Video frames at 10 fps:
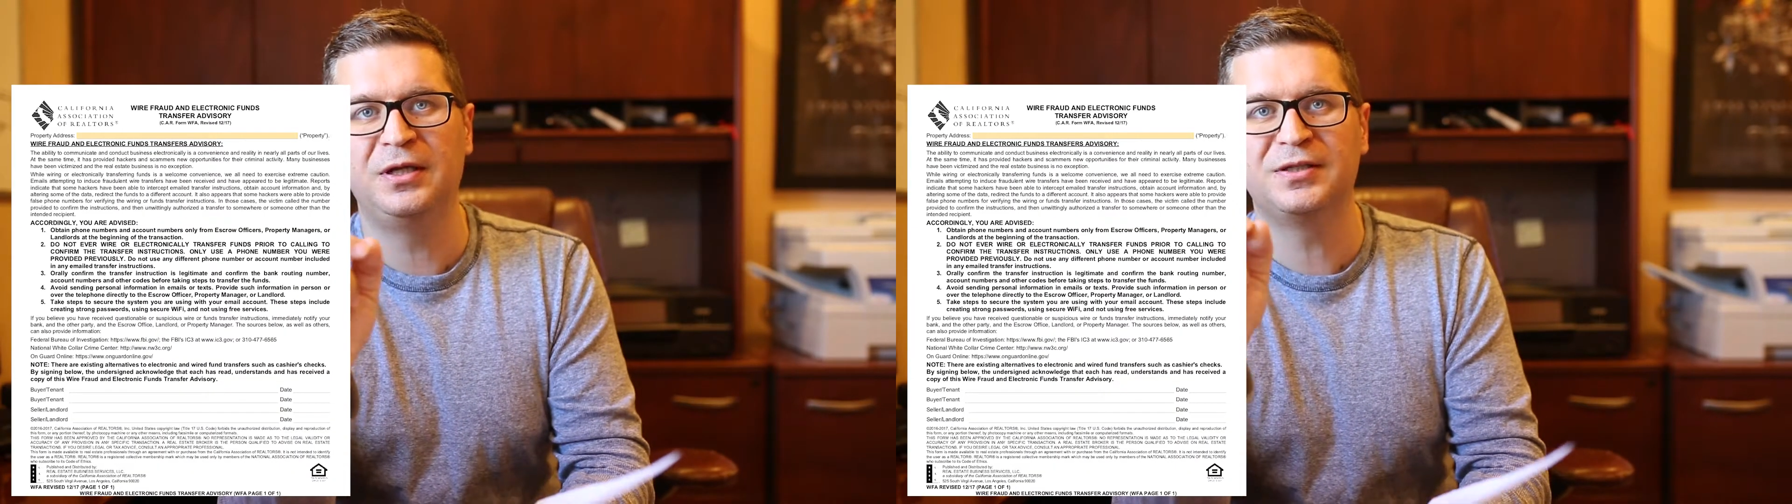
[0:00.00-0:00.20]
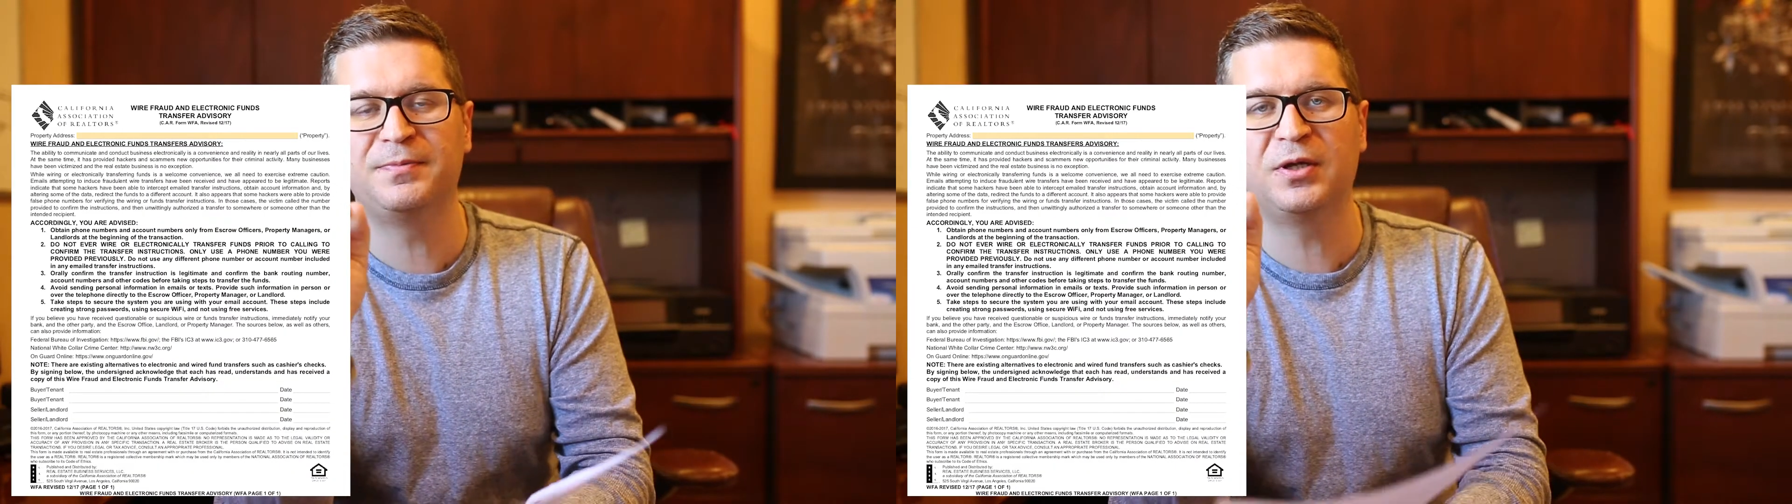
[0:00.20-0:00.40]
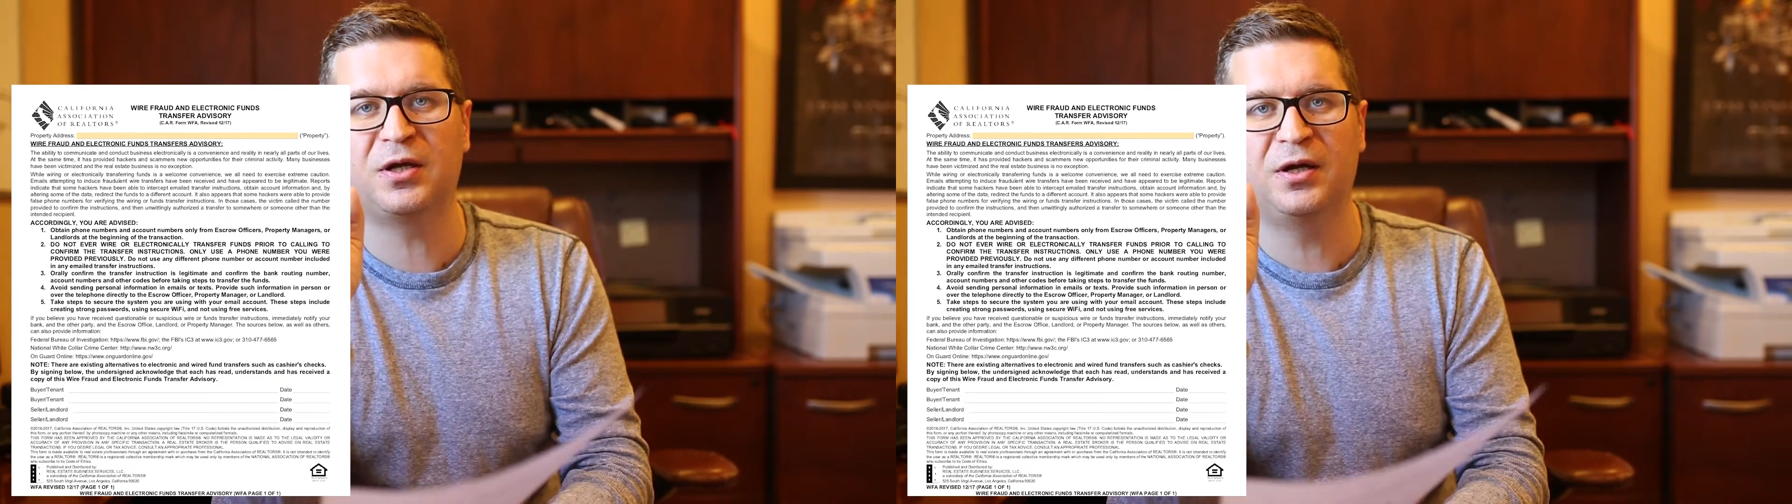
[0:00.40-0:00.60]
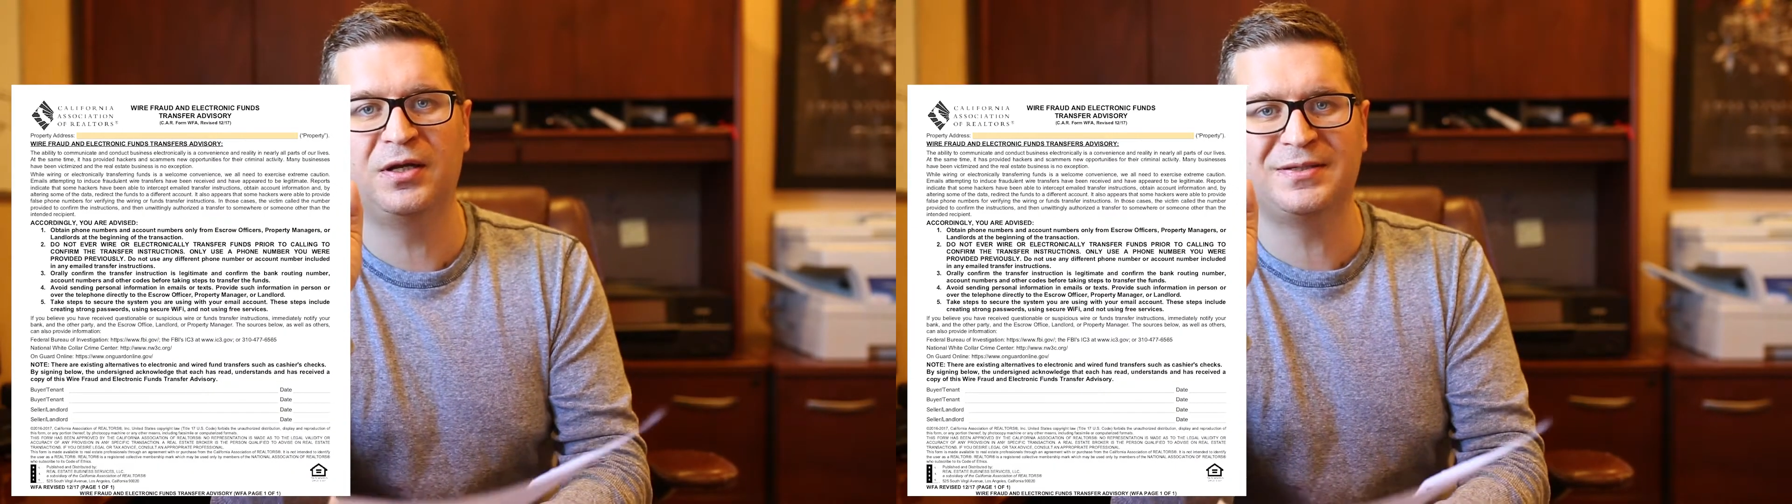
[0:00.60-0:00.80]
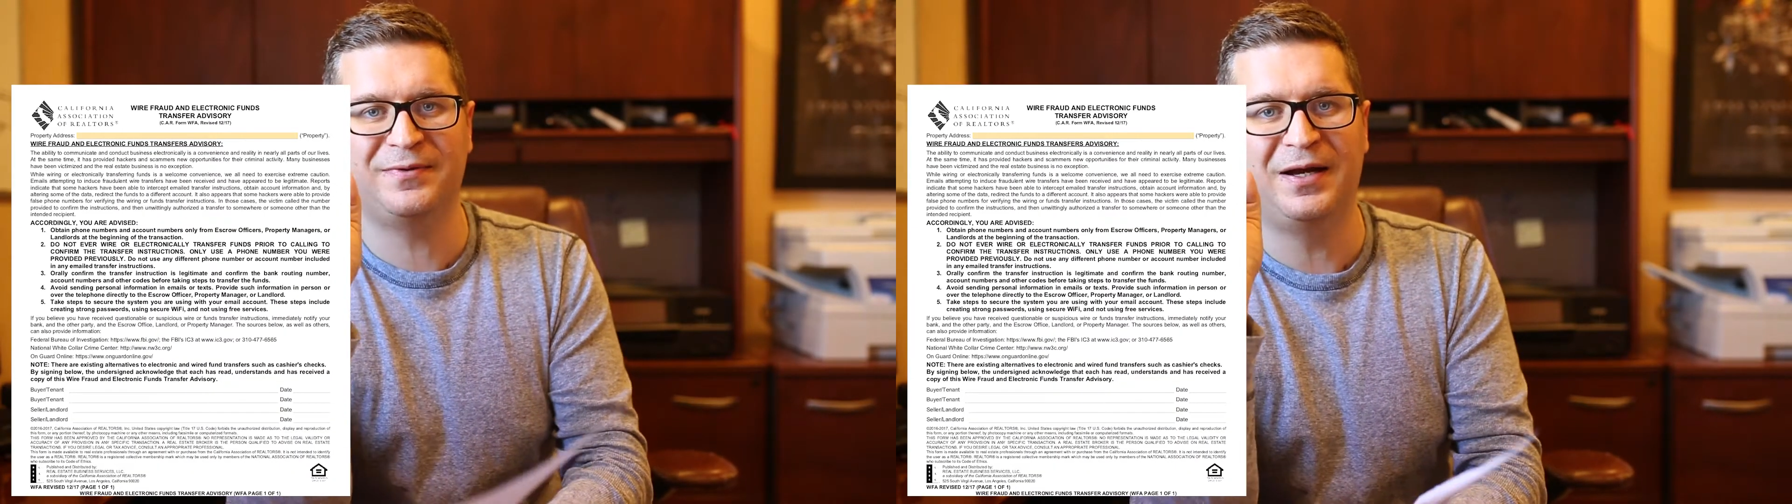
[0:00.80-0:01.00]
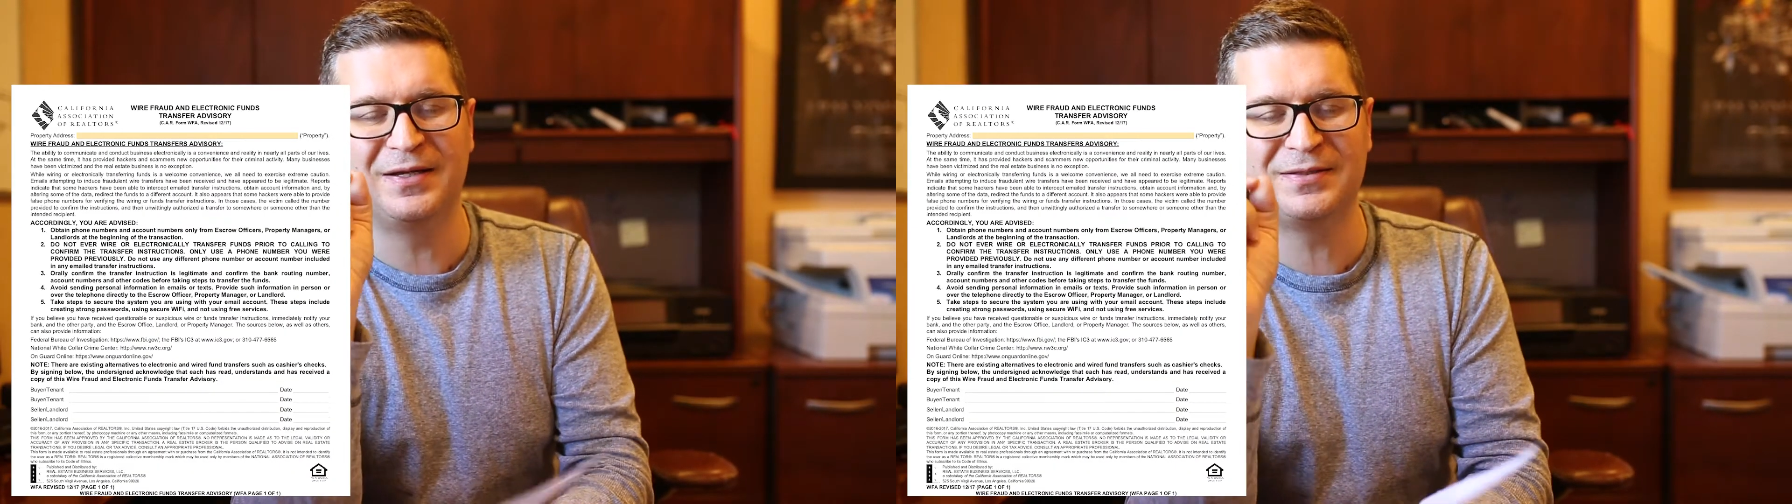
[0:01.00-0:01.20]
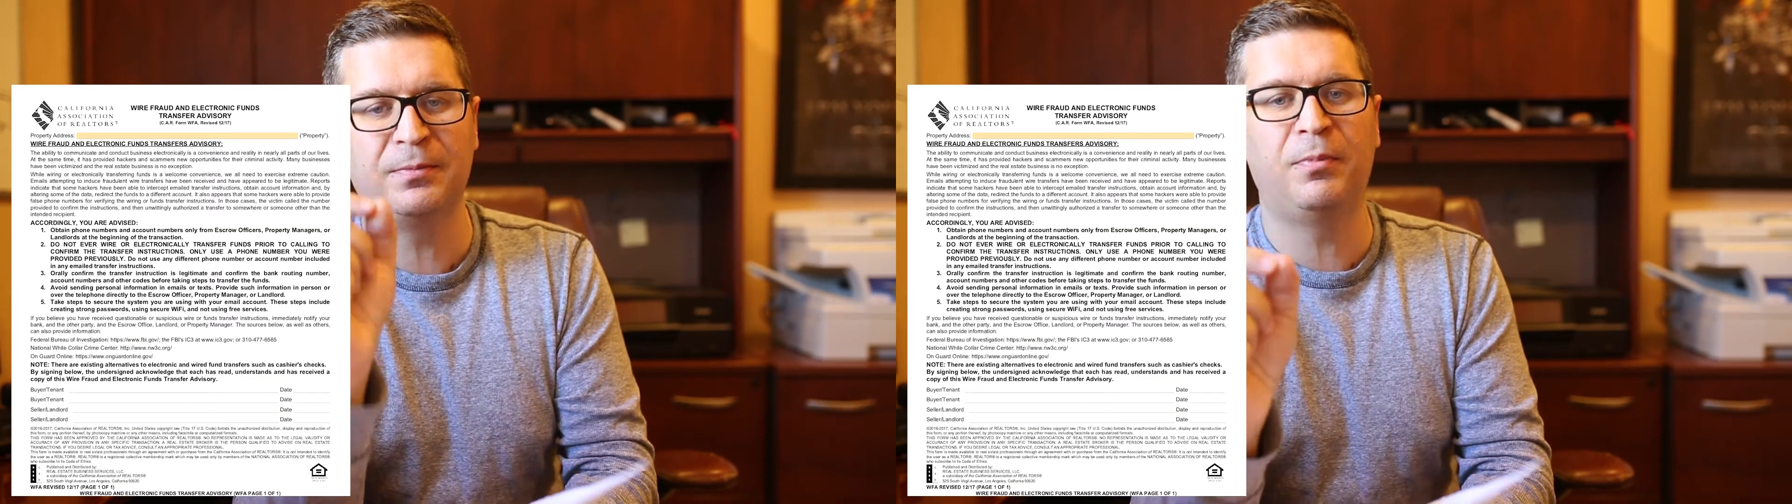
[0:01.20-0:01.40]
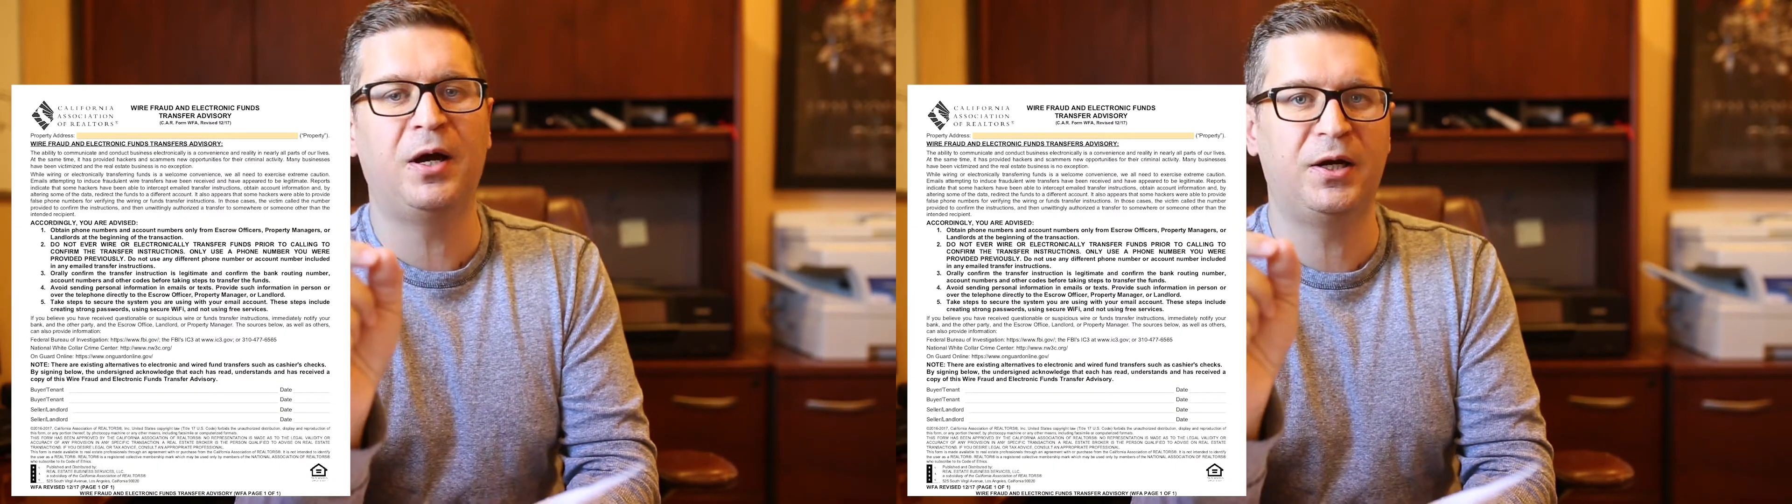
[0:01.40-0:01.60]
is because as a
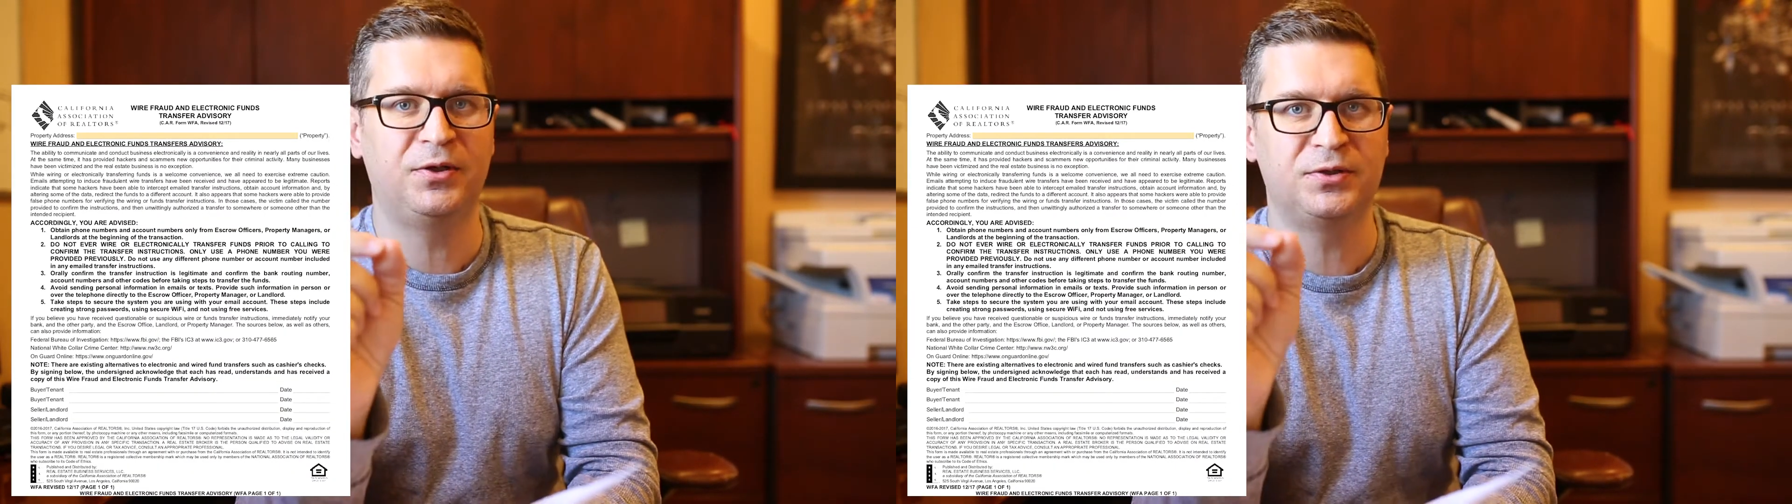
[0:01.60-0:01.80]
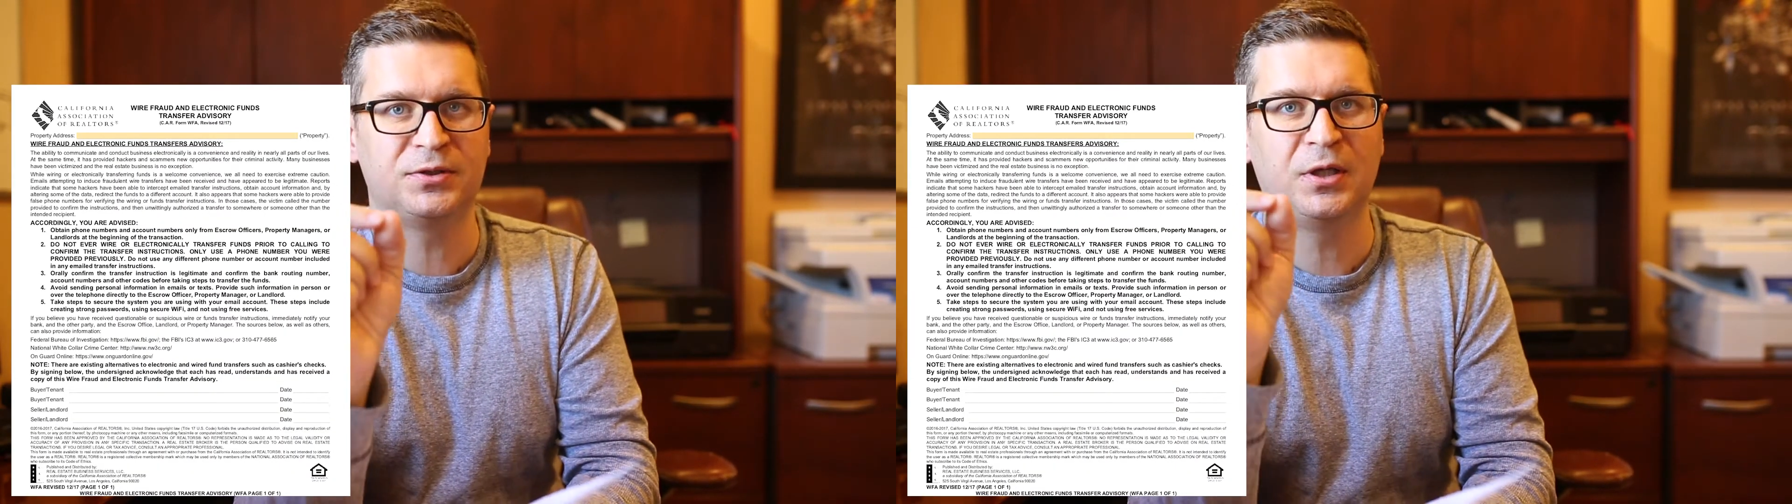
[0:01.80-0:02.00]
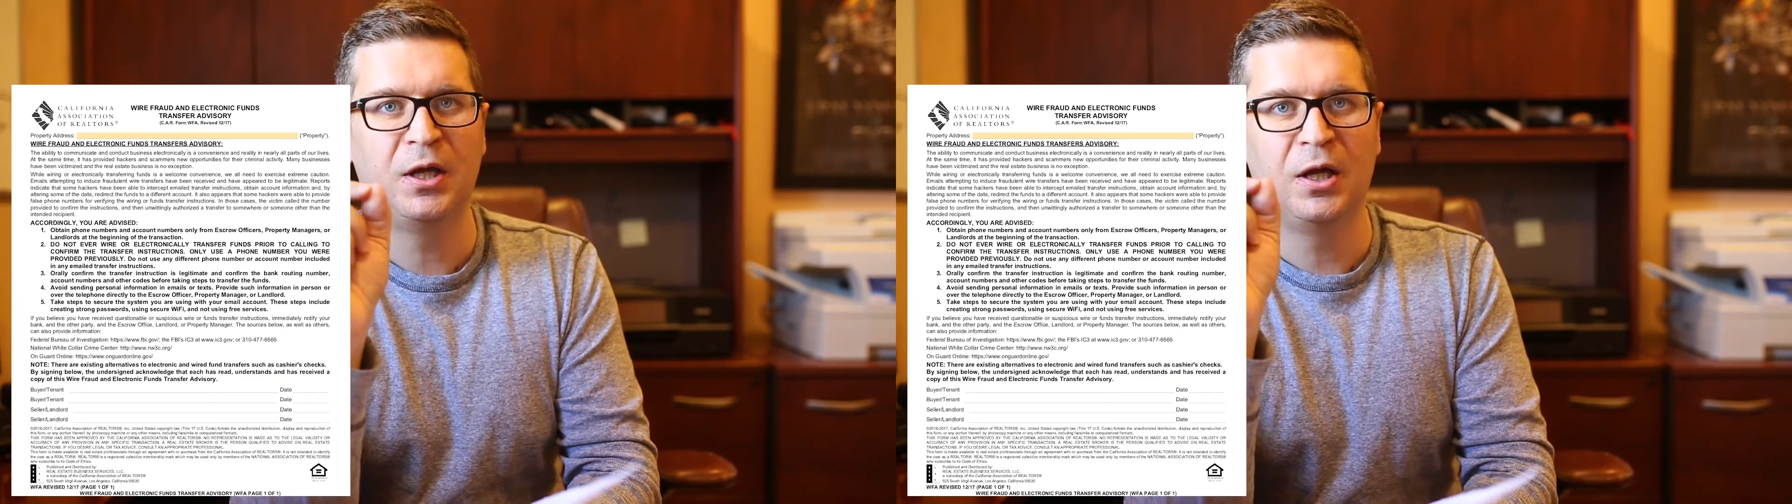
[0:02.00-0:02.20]
buyers,